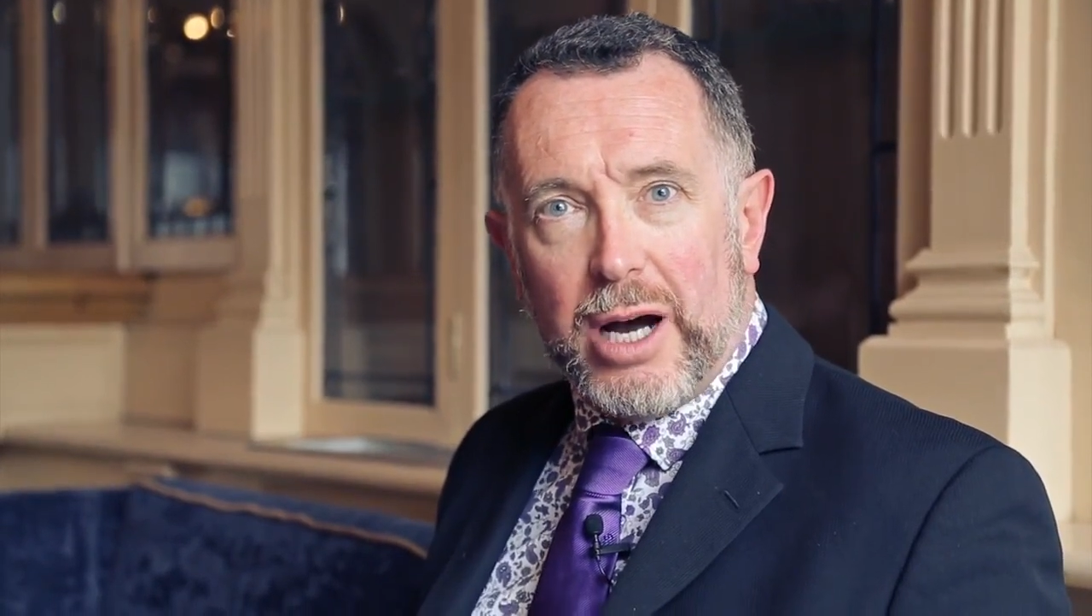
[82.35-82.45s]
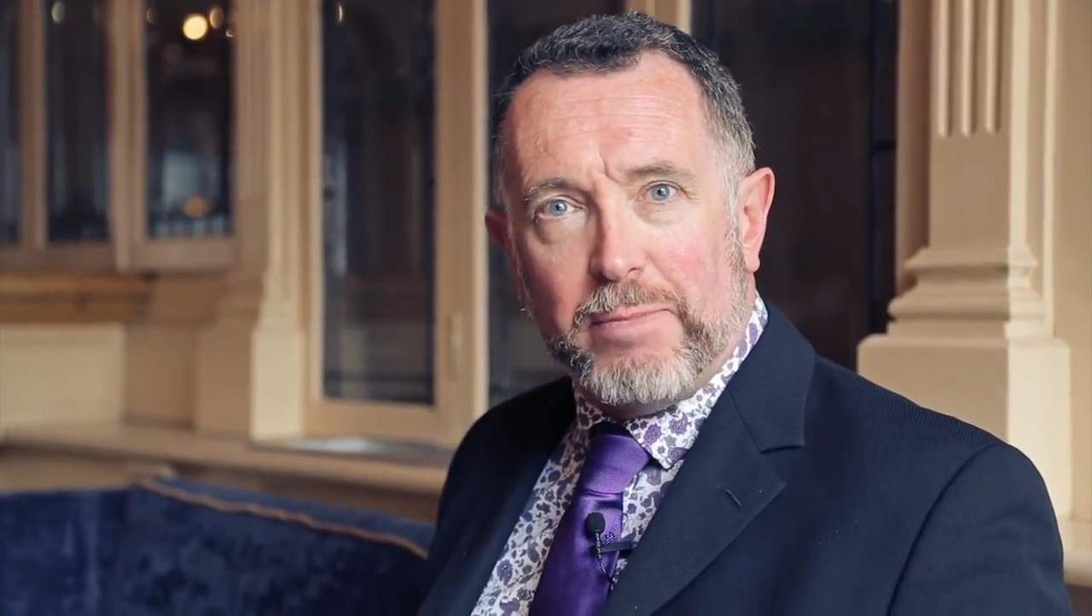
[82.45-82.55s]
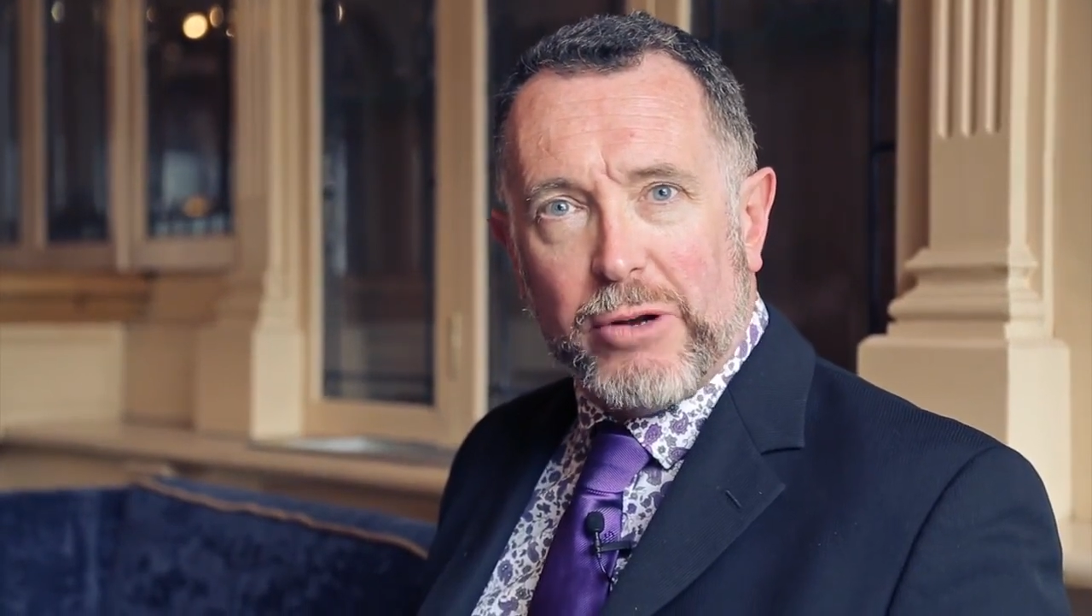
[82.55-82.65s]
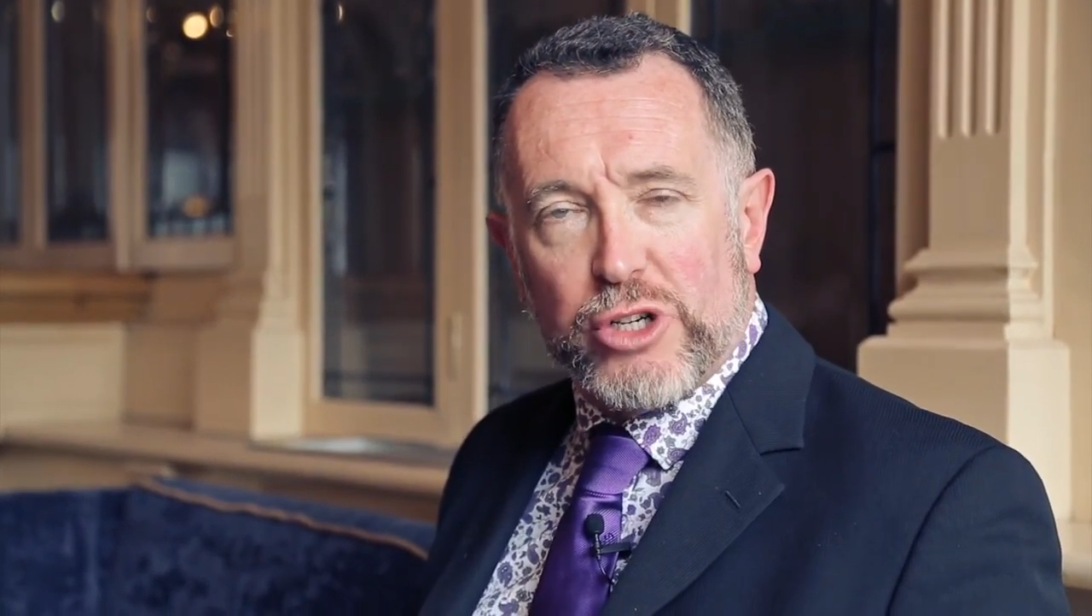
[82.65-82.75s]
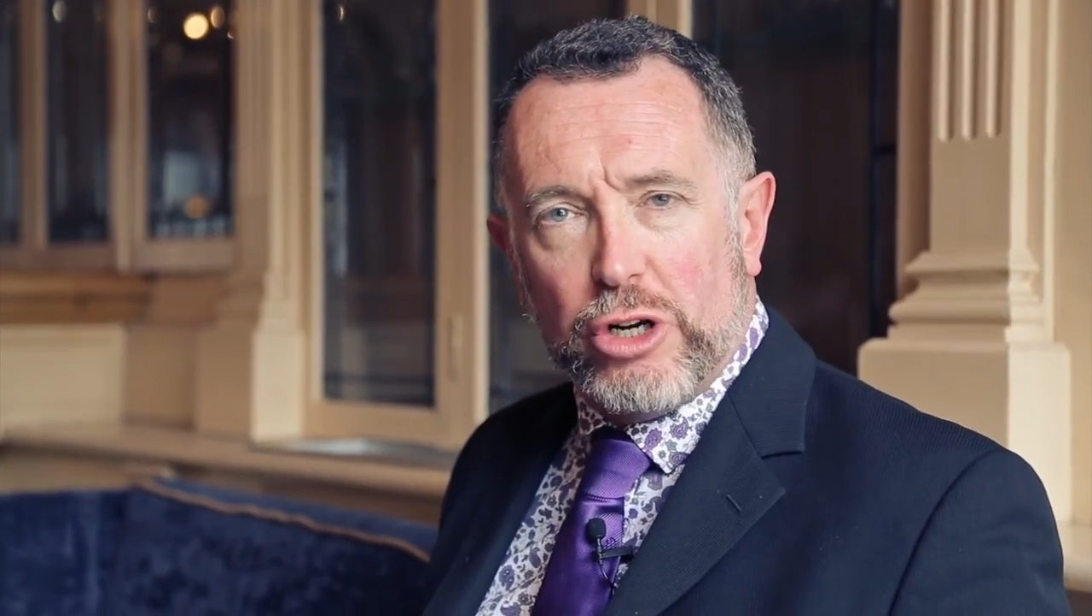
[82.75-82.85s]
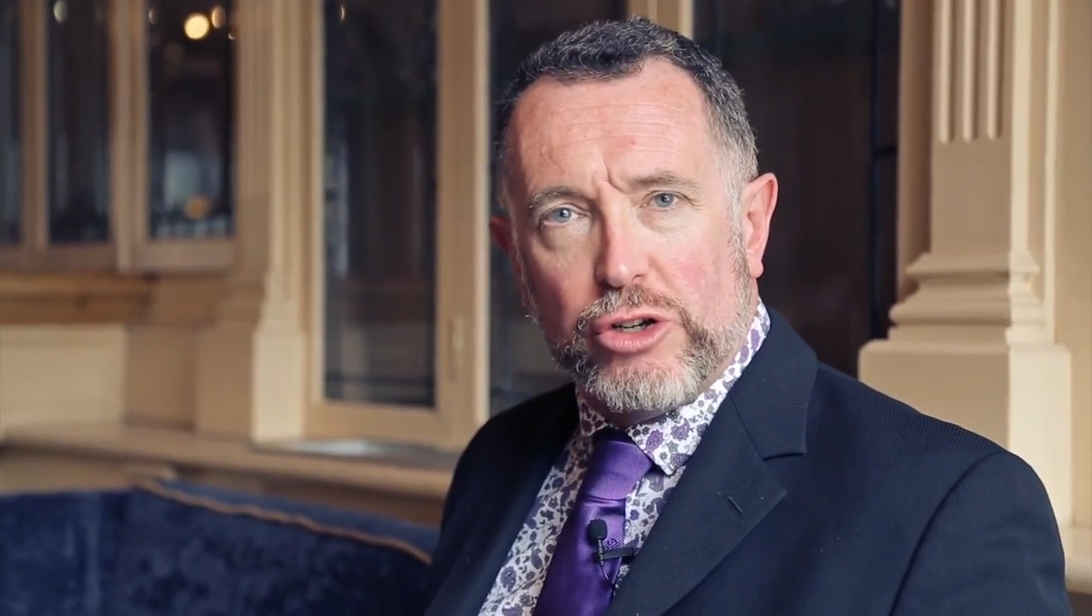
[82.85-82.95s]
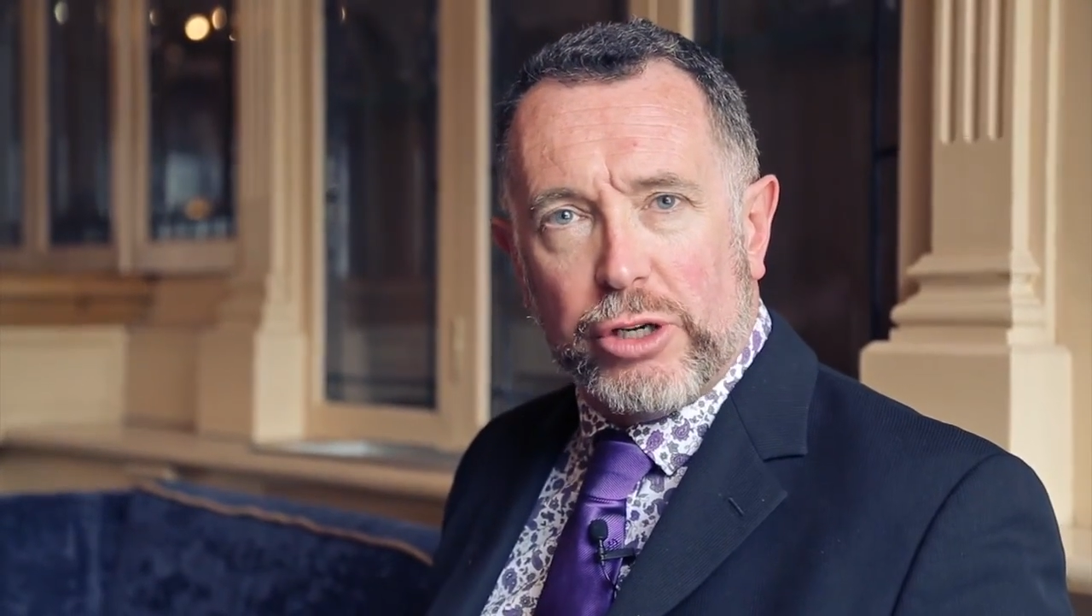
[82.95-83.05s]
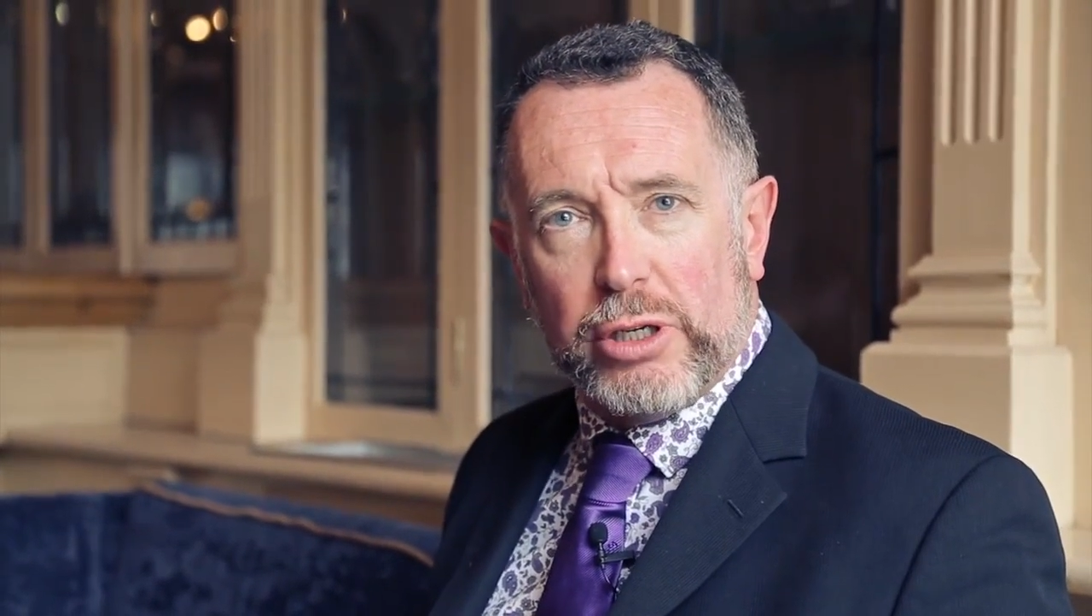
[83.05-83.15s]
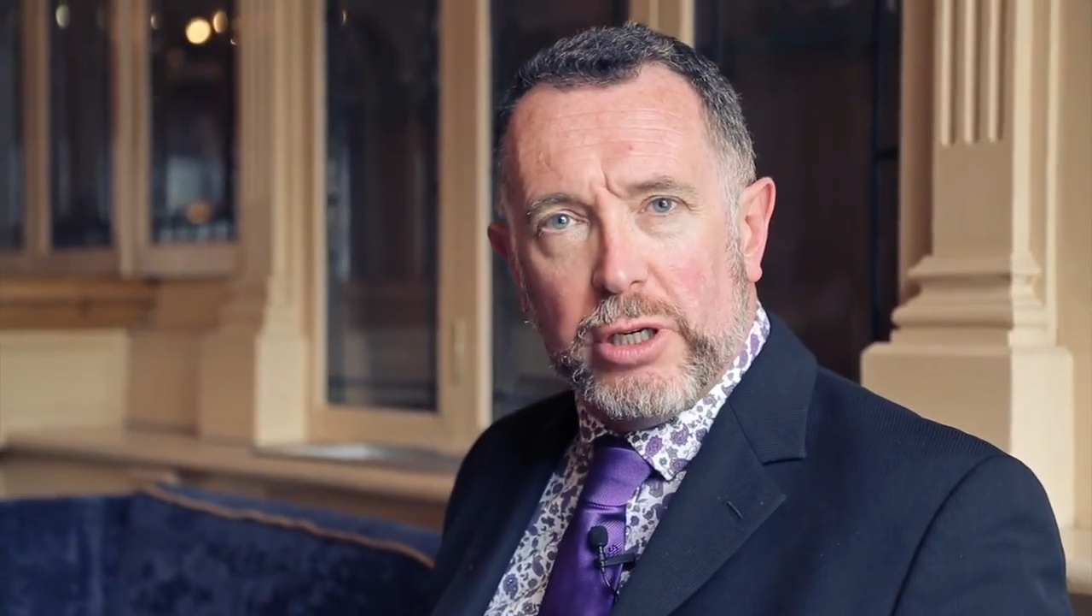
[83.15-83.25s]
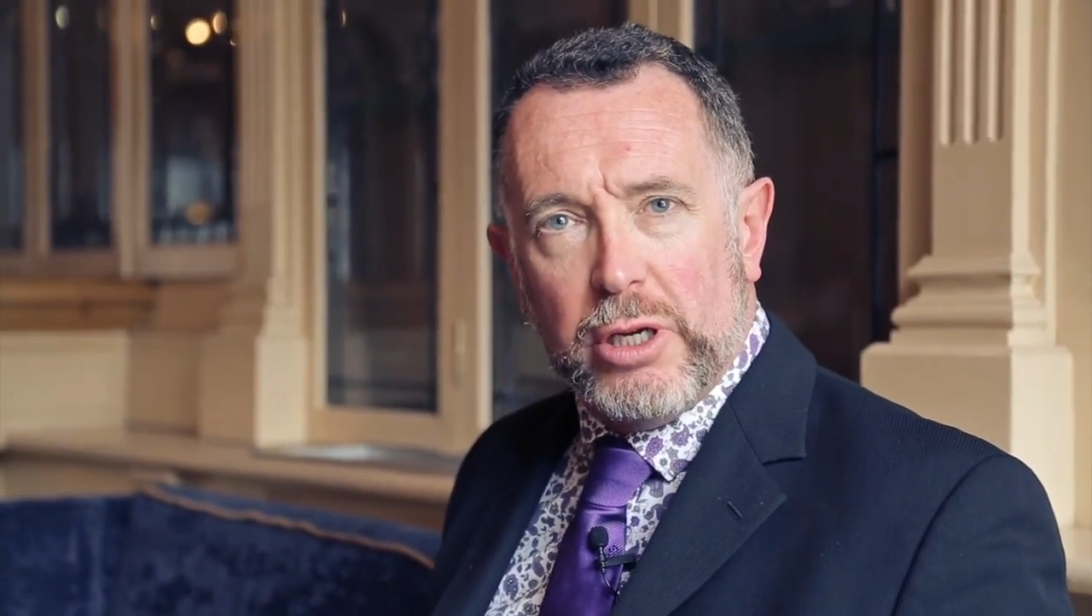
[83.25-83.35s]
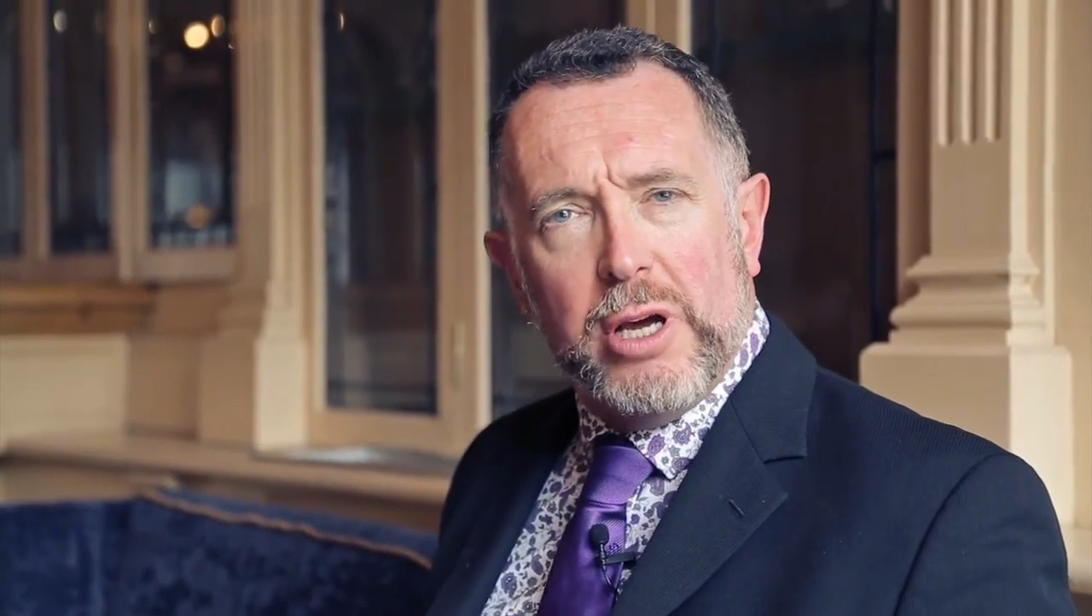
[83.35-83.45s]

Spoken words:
about children